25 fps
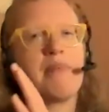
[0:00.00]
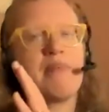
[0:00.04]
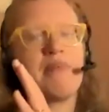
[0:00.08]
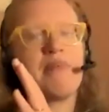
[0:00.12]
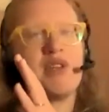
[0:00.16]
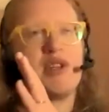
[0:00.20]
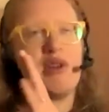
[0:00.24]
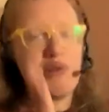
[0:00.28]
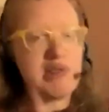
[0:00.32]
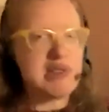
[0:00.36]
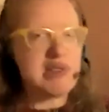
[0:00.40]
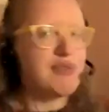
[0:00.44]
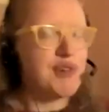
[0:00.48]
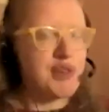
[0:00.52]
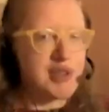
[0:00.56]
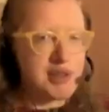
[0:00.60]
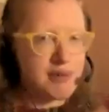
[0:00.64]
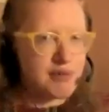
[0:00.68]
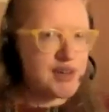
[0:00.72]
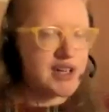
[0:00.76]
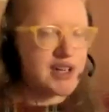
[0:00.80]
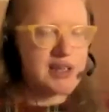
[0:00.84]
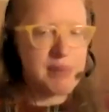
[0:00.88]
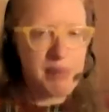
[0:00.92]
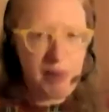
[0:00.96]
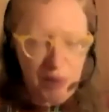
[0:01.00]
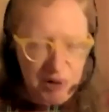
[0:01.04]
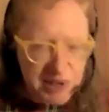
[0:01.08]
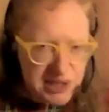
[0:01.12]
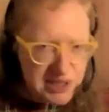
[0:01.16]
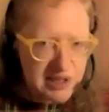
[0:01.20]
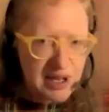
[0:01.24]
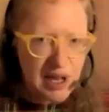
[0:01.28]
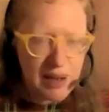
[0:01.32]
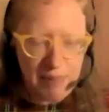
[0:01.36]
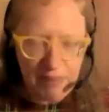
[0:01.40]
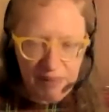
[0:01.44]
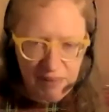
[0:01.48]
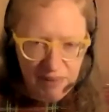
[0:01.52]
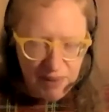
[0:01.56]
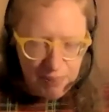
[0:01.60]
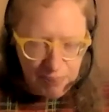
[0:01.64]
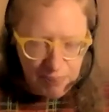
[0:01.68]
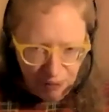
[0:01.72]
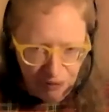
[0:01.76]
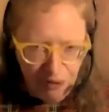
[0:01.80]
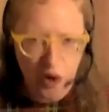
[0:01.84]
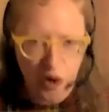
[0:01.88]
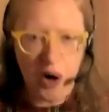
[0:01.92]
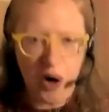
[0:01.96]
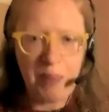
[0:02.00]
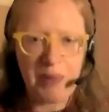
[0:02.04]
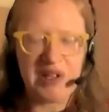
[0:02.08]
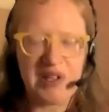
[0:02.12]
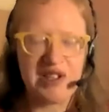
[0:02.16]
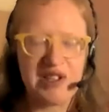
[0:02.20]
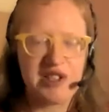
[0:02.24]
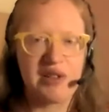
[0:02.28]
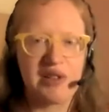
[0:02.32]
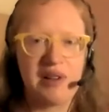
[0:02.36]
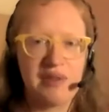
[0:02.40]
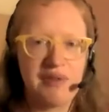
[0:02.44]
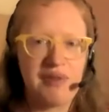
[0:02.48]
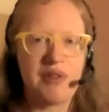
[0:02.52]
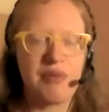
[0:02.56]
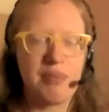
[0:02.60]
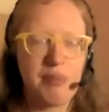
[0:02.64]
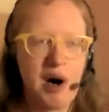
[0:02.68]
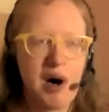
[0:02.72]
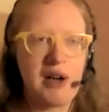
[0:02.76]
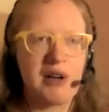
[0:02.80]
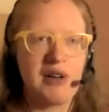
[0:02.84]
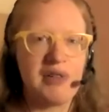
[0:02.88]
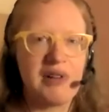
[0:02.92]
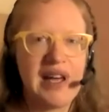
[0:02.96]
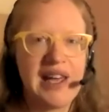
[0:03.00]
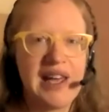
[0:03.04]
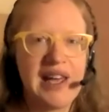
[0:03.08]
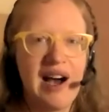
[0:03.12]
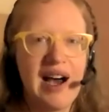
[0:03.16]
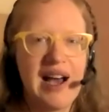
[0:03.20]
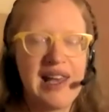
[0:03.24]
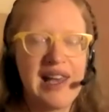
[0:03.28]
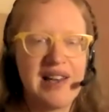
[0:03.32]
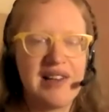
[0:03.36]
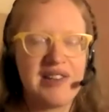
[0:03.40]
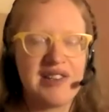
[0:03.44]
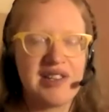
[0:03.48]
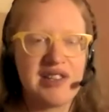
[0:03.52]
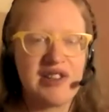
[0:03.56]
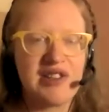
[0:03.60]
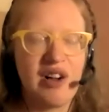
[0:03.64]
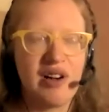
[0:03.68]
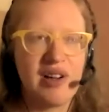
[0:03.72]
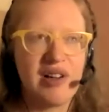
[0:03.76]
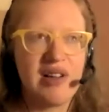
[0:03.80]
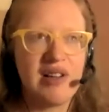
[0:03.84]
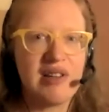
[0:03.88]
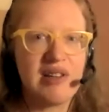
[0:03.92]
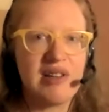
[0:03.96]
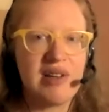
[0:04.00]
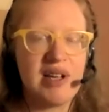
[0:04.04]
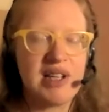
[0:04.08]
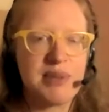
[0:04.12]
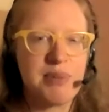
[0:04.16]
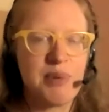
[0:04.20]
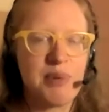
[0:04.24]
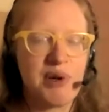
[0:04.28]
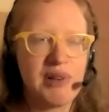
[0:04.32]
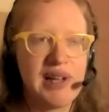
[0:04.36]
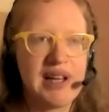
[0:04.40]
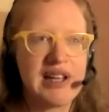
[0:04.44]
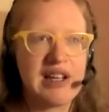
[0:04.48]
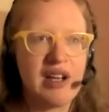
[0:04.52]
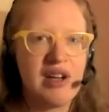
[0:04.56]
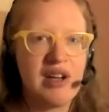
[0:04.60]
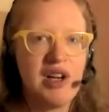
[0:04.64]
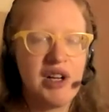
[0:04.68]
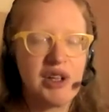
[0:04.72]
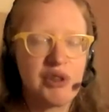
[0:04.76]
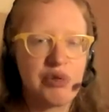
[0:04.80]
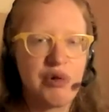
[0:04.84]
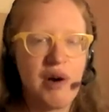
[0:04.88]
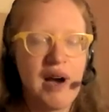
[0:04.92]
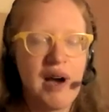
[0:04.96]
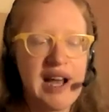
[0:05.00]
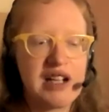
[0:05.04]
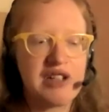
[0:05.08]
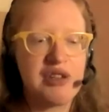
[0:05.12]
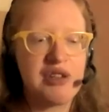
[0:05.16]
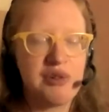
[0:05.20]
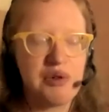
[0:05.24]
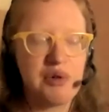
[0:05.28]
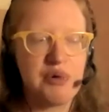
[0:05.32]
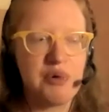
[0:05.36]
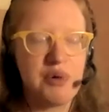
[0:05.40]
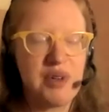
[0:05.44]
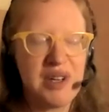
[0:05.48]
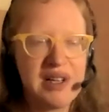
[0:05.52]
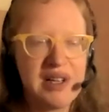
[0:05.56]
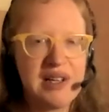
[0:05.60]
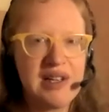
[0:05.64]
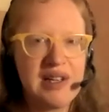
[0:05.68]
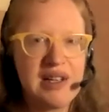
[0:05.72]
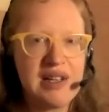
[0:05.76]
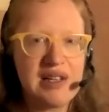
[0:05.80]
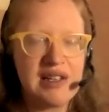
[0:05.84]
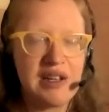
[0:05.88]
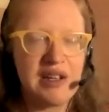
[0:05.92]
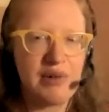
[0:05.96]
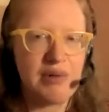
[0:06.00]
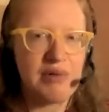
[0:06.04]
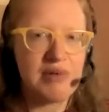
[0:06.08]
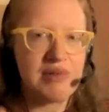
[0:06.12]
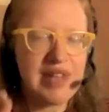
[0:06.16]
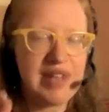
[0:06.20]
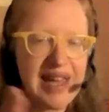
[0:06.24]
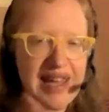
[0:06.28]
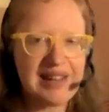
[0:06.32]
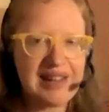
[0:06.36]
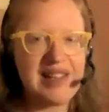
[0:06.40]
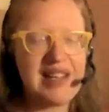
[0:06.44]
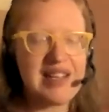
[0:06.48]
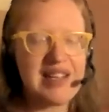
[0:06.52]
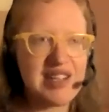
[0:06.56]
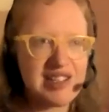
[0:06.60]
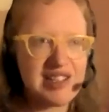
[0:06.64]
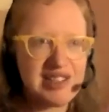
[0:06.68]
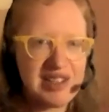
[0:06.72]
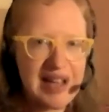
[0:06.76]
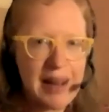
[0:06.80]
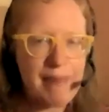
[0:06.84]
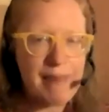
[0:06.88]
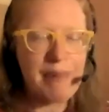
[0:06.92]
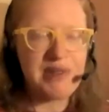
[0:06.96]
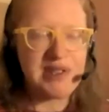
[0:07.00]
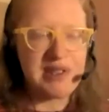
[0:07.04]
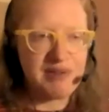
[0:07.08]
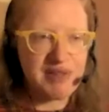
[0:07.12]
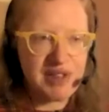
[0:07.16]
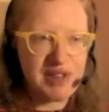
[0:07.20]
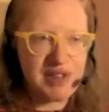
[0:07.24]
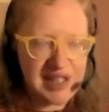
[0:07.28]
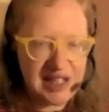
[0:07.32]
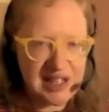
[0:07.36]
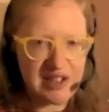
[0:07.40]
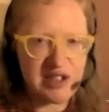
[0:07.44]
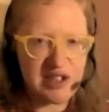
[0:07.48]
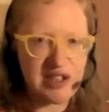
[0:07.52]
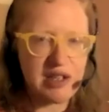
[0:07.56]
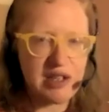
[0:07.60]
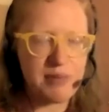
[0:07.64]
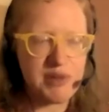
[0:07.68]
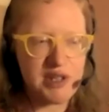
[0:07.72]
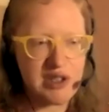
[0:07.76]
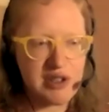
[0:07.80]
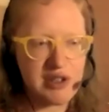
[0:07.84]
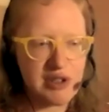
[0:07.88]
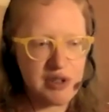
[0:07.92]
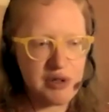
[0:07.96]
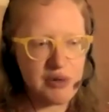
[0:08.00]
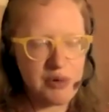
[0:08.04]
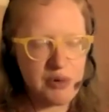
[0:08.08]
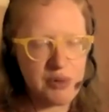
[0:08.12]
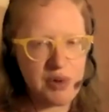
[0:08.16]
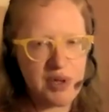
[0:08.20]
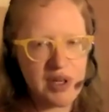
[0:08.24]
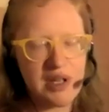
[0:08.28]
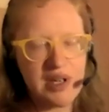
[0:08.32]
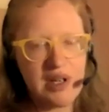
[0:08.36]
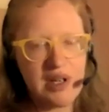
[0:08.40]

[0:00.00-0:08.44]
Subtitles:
useful, where the most performance sort of modern AI is not. It's more like try to take these examples of things humans do,